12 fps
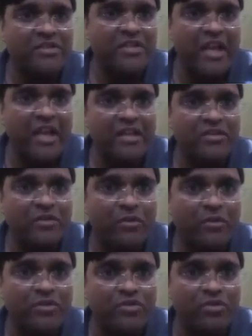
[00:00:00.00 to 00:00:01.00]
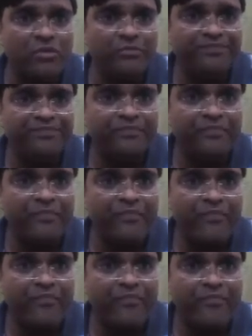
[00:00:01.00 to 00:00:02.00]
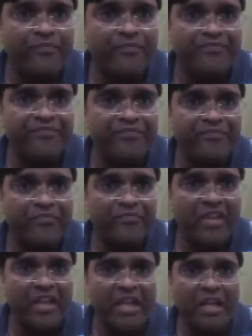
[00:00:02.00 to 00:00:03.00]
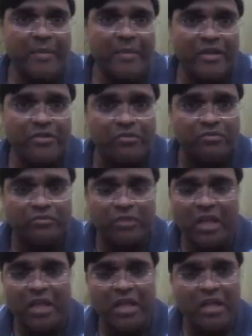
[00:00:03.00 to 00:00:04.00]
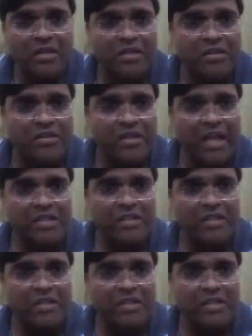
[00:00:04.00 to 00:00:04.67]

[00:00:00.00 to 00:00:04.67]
a line passing through the point of intersection. This is x equals to